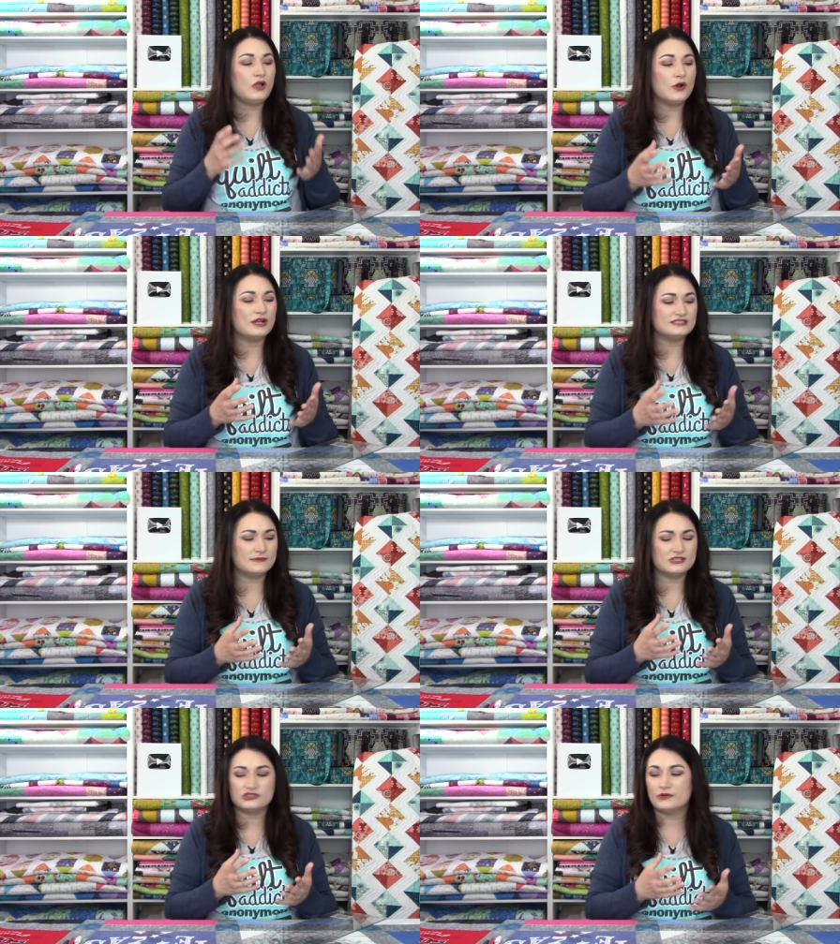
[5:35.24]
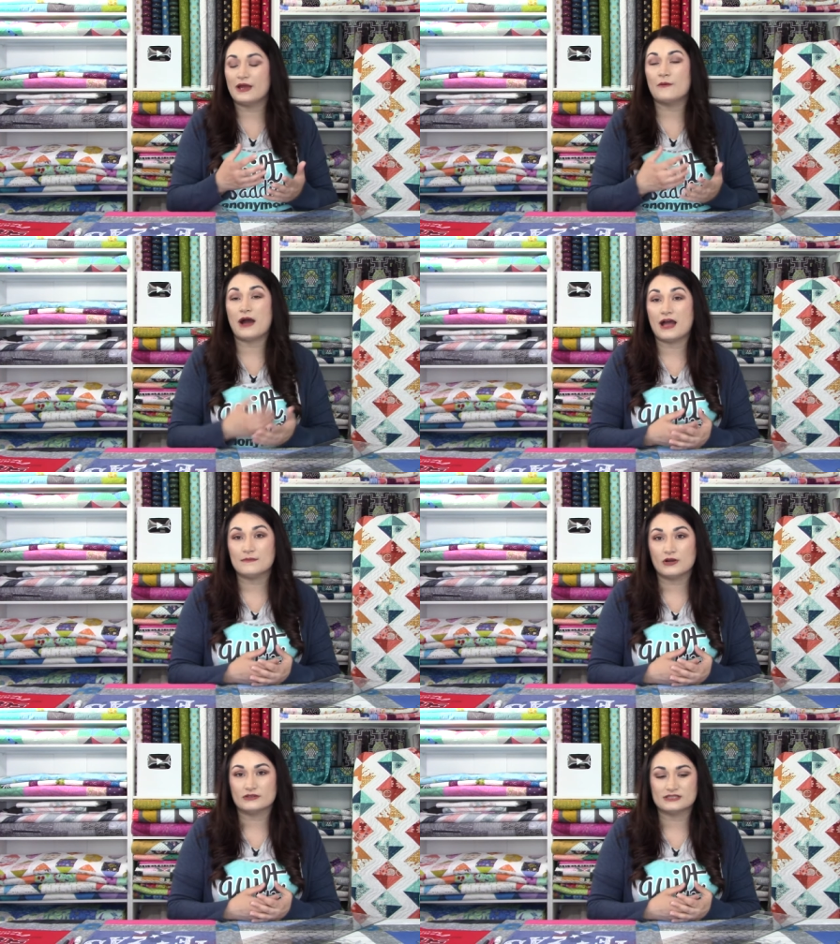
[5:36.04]
All right, so I'm gonna show you how I
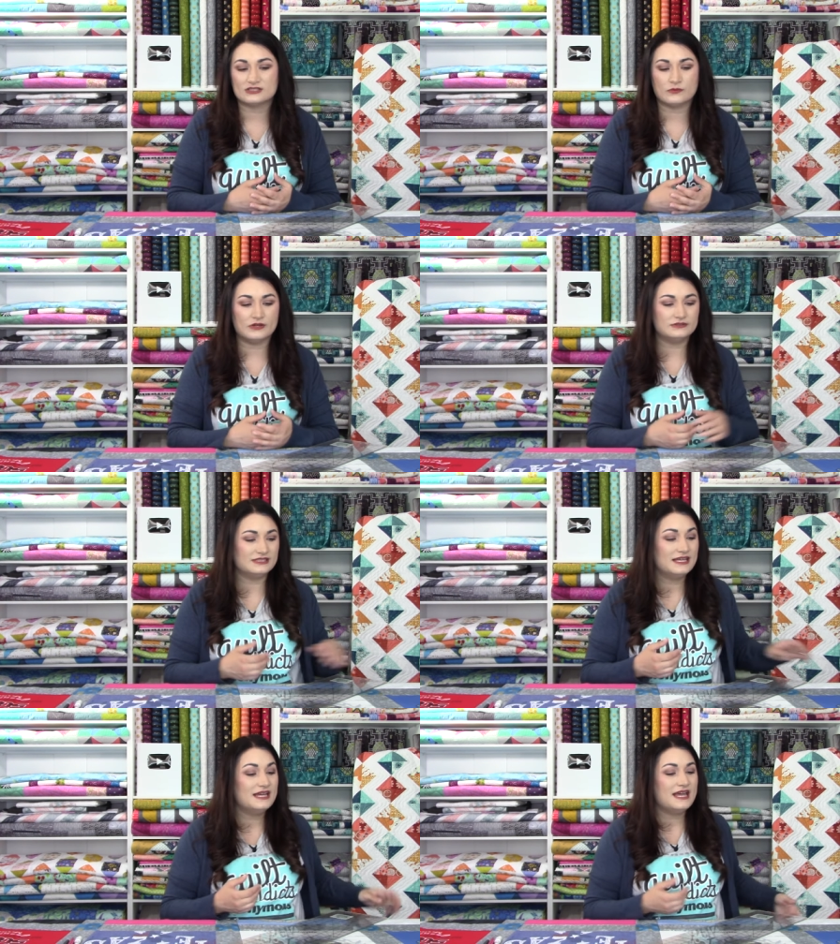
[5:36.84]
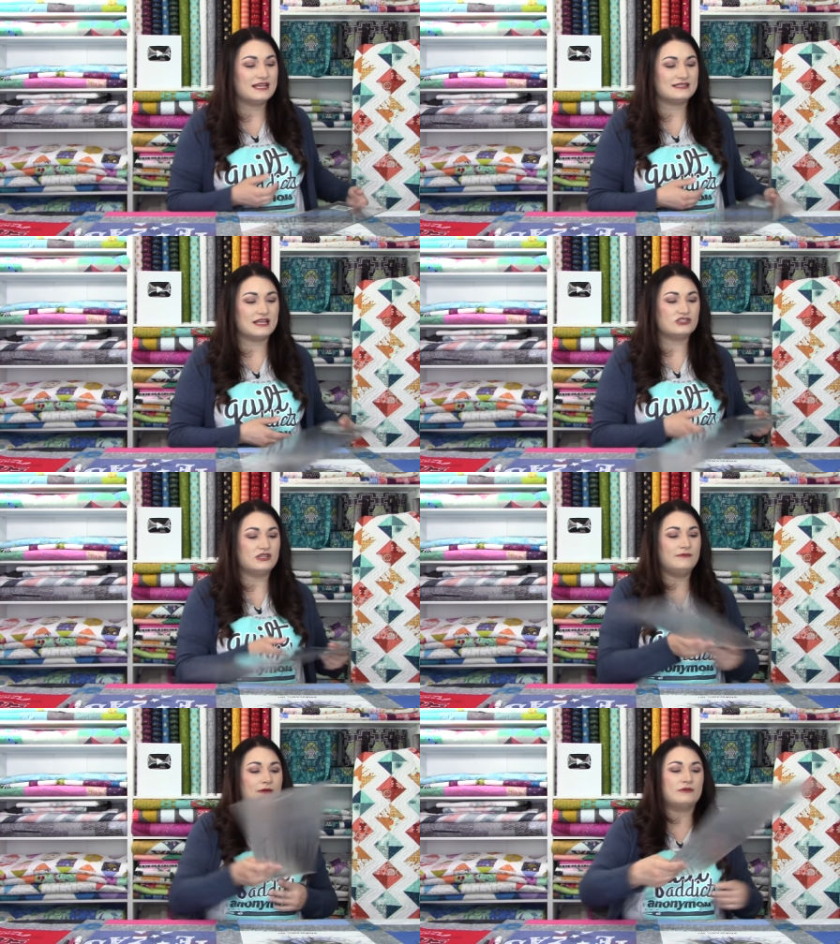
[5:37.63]
mark this quilt.
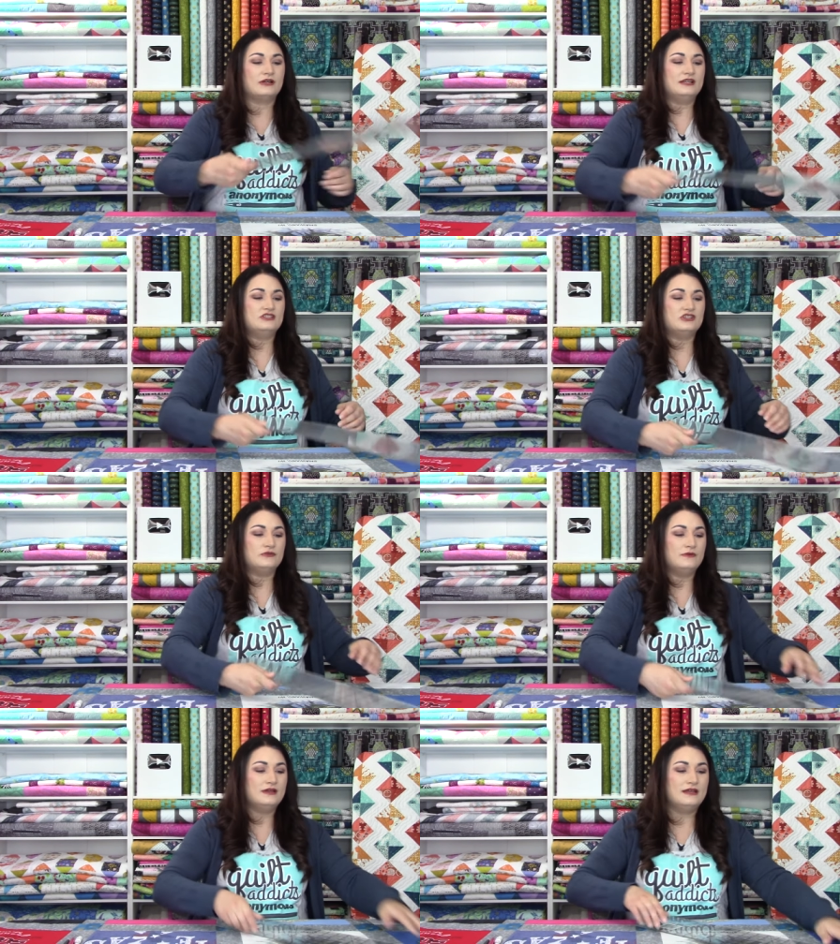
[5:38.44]
Essentially what we're gonna do